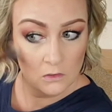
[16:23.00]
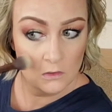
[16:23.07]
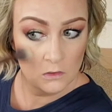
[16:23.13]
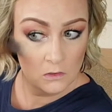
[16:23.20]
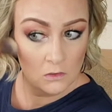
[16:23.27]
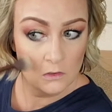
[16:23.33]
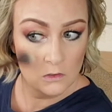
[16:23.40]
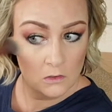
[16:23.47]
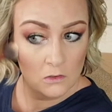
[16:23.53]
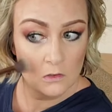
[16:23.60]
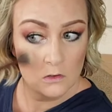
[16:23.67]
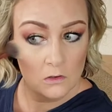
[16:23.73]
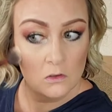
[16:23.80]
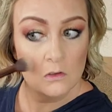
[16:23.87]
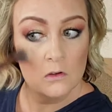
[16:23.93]

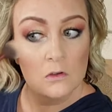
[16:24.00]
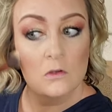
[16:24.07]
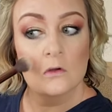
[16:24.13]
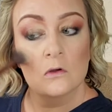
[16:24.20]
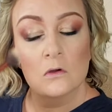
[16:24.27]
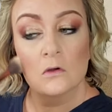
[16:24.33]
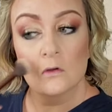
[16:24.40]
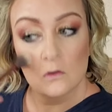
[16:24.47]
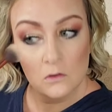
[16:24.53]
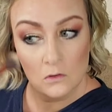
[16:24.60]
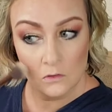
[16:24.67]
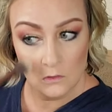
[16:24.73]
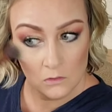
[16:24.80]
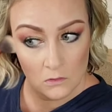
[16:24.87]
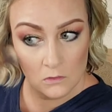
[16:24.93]

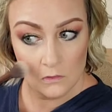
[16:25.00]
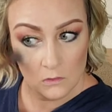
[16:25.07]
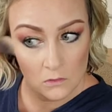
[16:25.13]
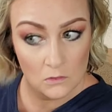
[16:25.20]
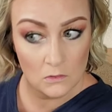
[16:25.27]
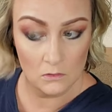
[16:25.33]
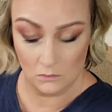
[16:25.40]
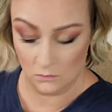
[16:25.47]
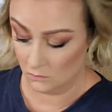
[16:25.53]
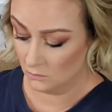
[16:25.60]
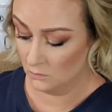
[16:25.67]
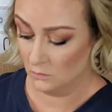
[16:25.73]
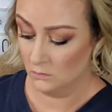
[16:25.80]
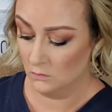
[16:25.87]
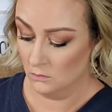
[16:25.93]

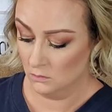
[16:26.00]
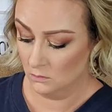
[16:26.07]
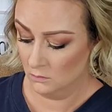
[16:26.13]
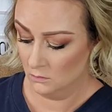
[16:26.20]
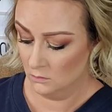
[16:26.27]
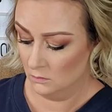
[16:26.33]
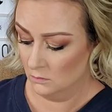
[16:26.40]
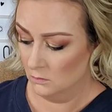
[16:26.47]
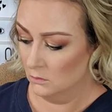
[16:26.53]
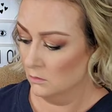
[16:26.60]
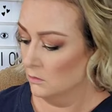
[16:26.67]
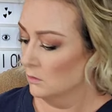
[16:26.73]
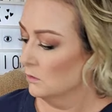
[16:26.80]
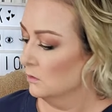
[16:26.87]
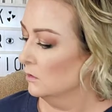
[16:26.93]

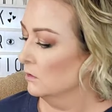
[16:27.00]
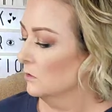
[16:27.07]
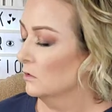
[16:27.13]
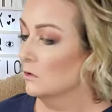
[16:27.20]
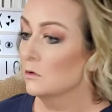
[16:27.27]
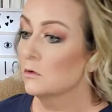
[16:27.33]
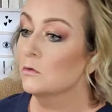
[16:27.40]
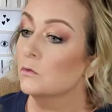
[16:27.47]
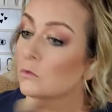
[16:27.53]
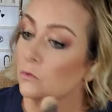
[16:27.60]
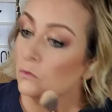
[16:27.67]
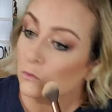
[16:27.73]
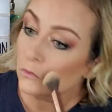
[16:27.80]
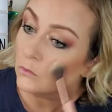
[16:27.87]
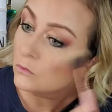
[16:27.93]

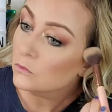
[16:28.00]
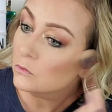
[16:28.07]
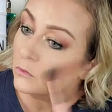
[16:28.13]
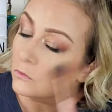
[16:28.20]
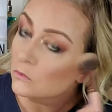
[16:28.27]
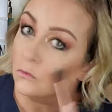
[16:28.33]
(silence)